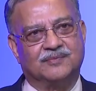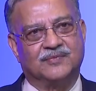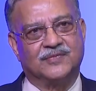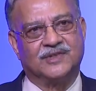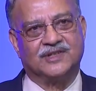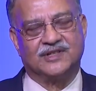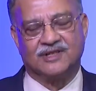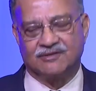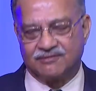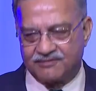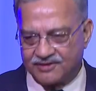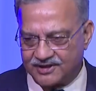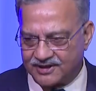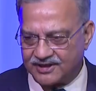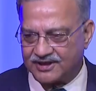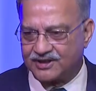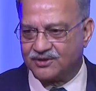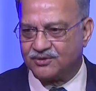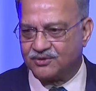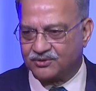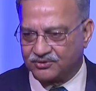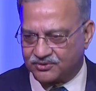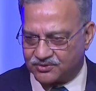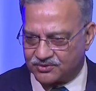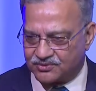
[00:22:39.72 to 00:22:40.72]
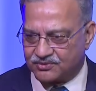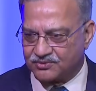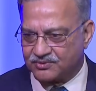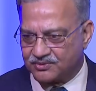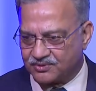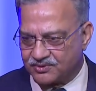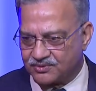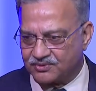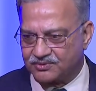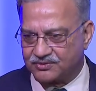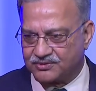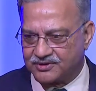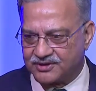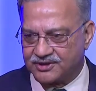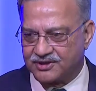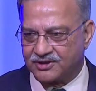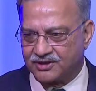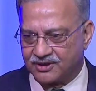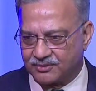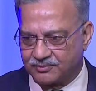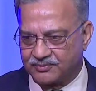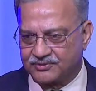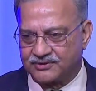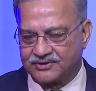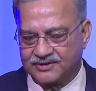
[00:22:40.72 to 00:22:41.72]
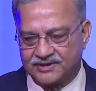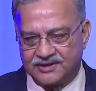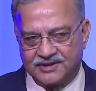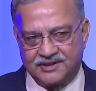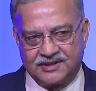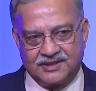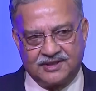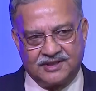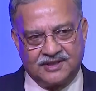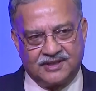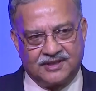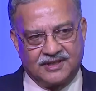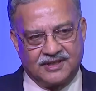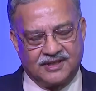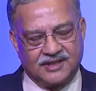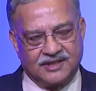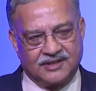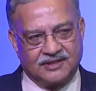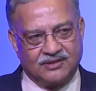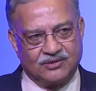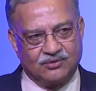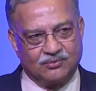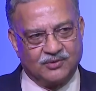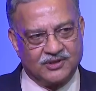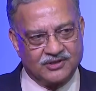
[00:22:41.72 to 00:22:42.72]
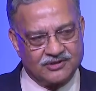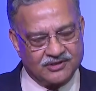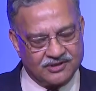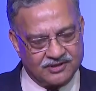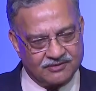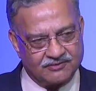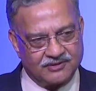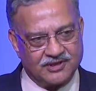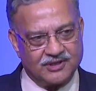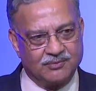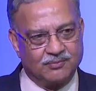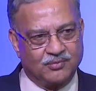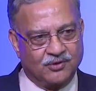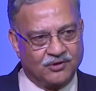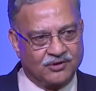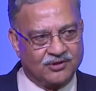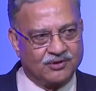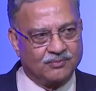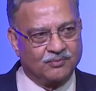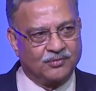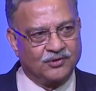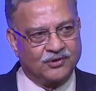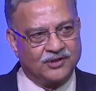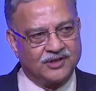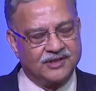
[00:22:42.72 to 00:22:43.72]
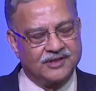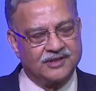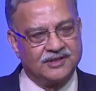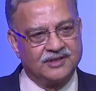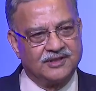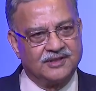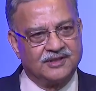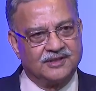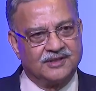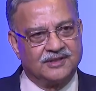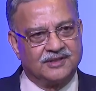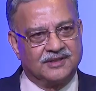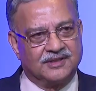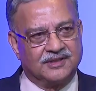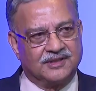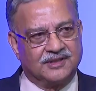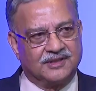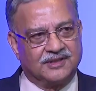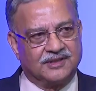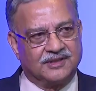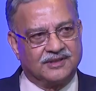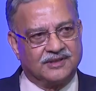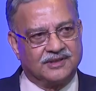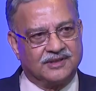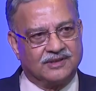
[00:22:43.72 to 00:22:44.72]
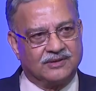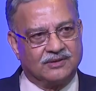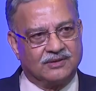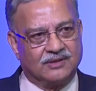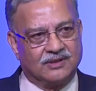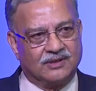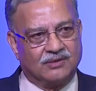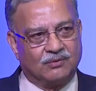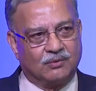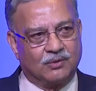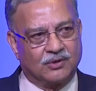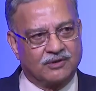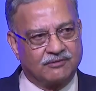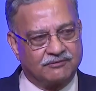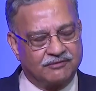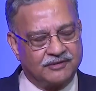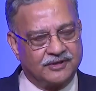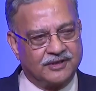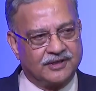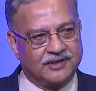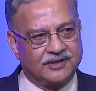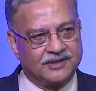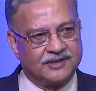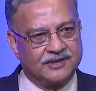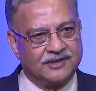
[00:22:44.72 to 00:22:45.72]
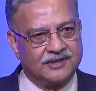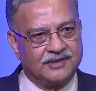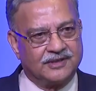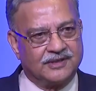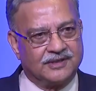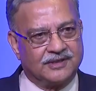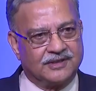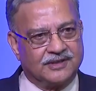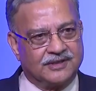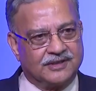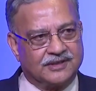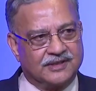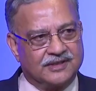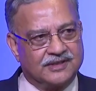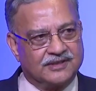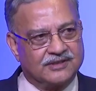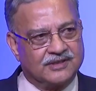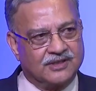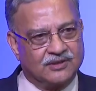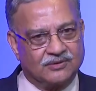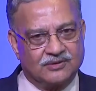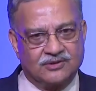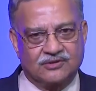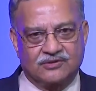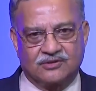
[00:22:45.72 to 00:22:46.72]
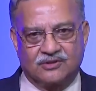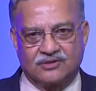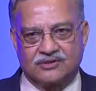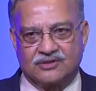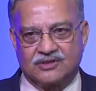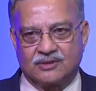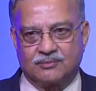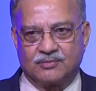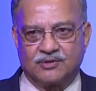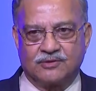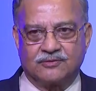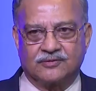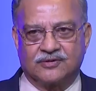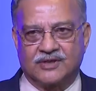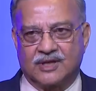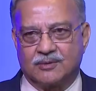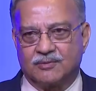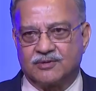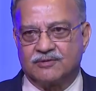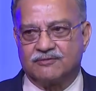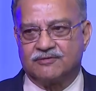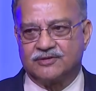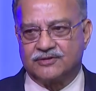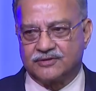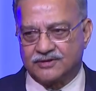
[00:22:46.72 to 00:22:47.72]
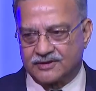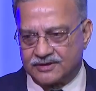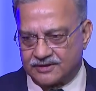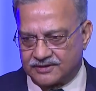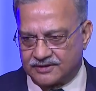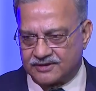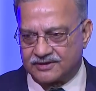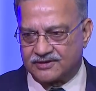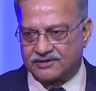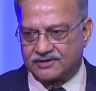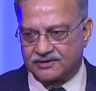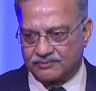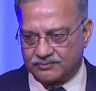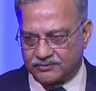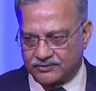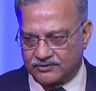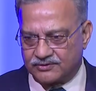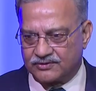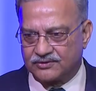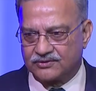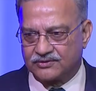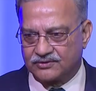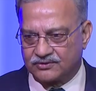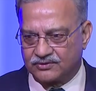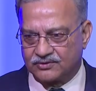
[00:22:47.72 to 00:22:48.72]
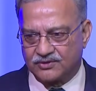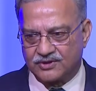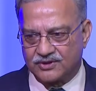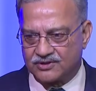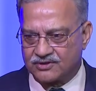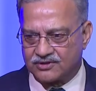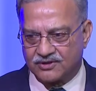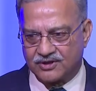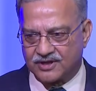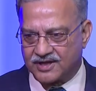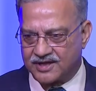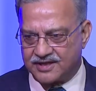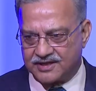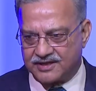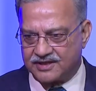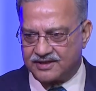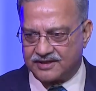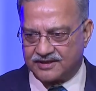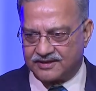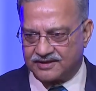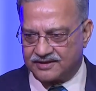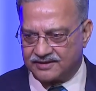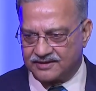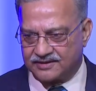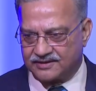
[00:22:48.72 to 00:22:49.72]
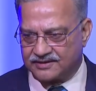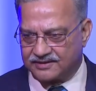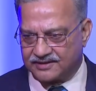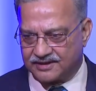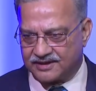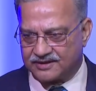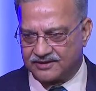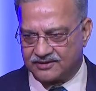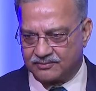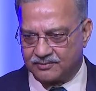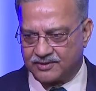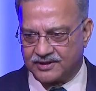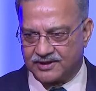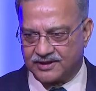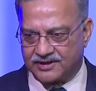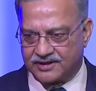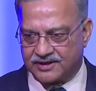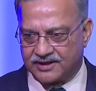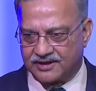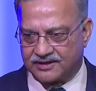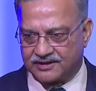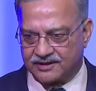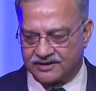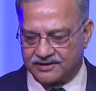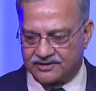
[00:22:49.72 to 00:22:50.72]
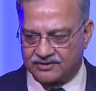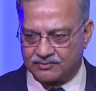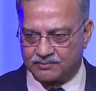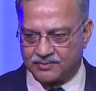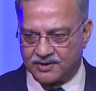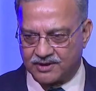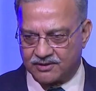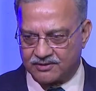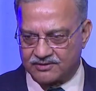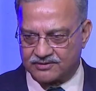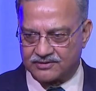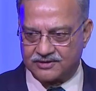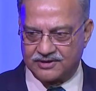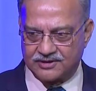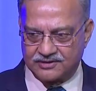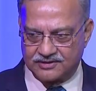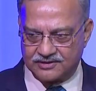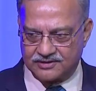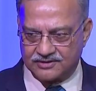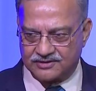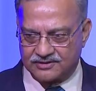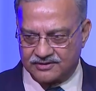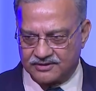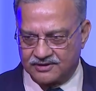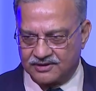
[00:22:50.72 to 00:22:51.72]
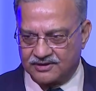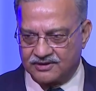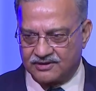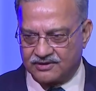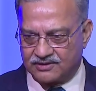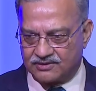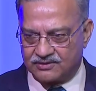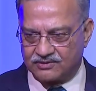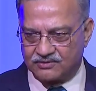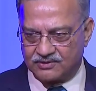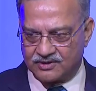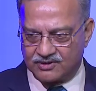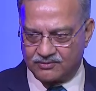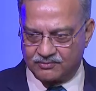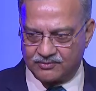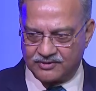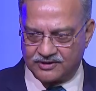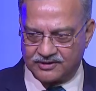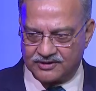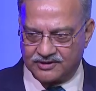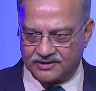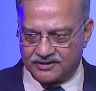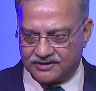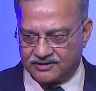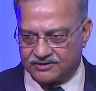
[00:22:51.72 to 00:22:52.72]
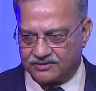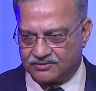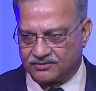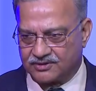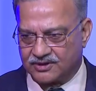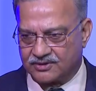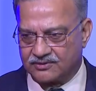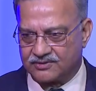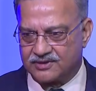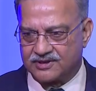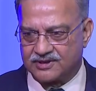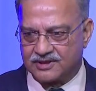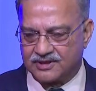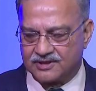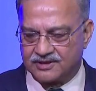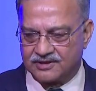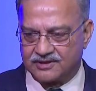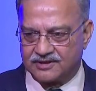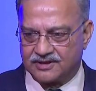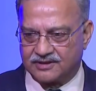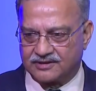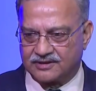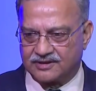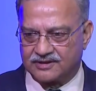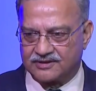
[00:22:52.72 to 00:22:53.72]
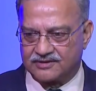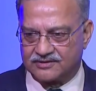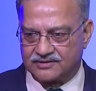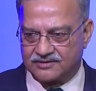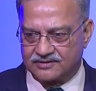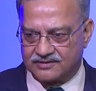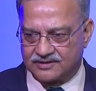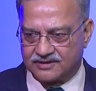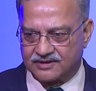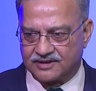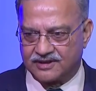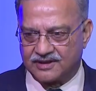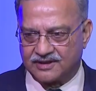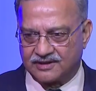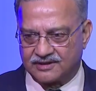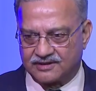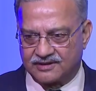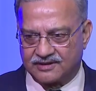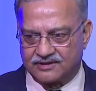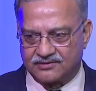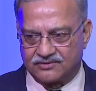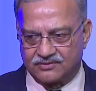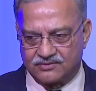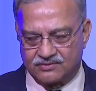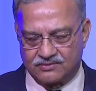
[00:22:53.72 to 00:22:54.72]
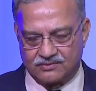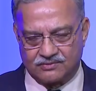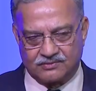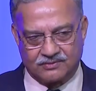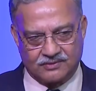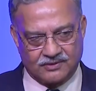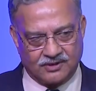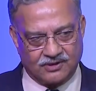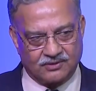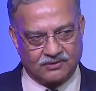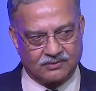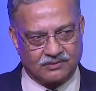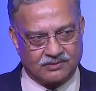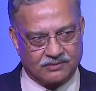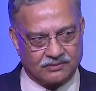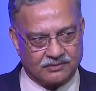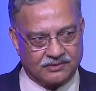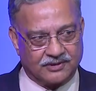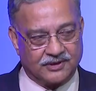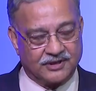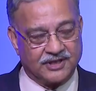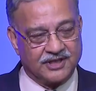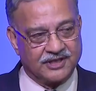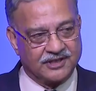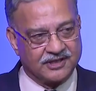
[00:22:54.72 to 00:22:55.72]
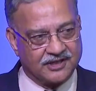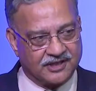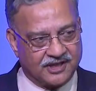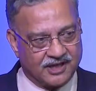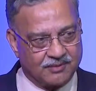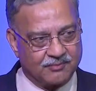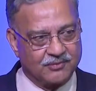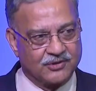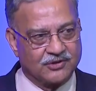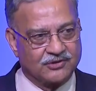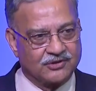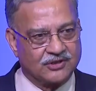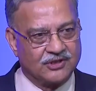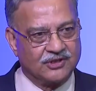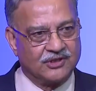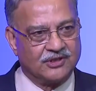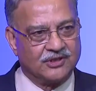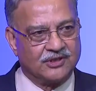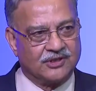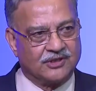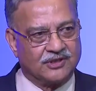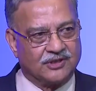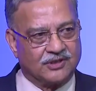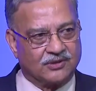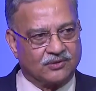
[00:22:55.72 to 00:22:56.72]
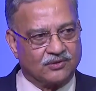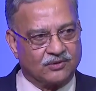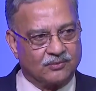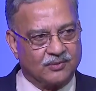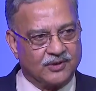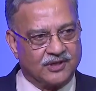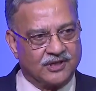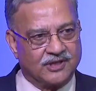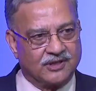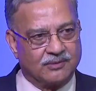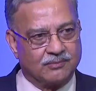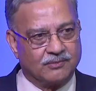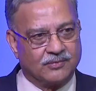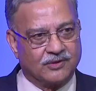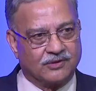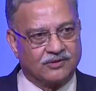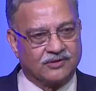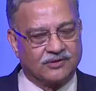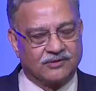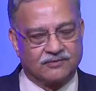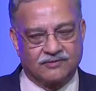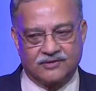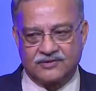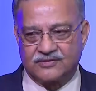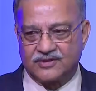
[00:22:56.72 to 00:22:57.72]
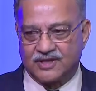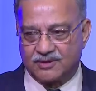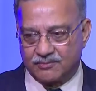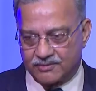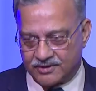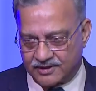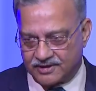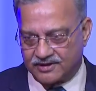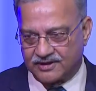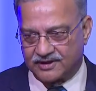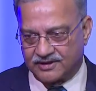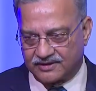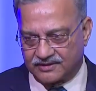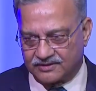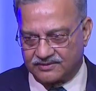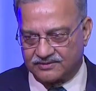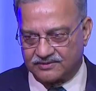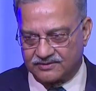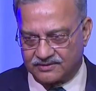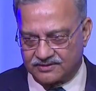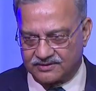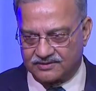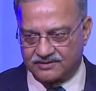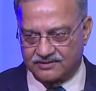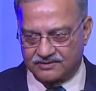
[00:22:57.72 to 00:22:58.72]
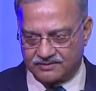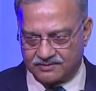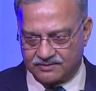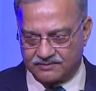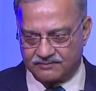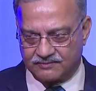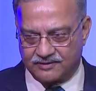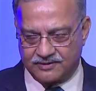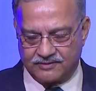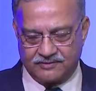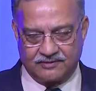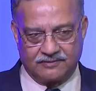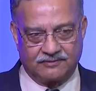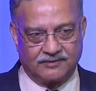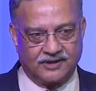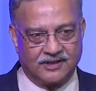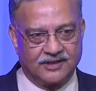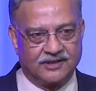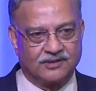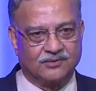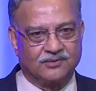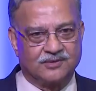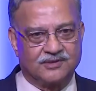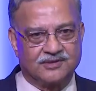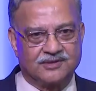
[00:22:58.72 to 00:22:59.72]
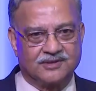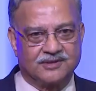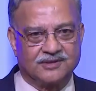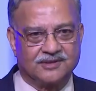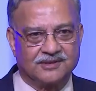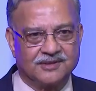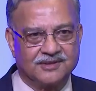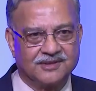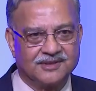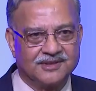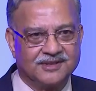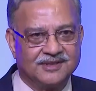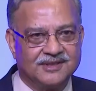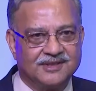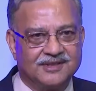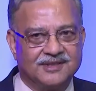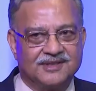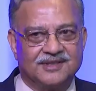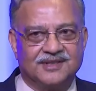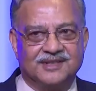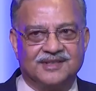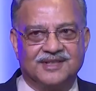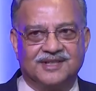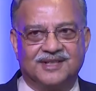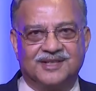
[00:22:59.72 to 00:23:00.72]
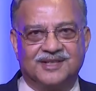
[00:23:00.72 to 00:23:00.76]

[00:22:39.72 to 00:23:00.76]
definitely go through 2-3 hops. And you mentioned a very important point. In warfare, there is now this concept of cyber physical systems. So it's not IT that is being attacked. It is power stations. You remember the 2010 Natanz attack as to how great a damage could be done because of a cyber attack. That's a very valid question. Yeah.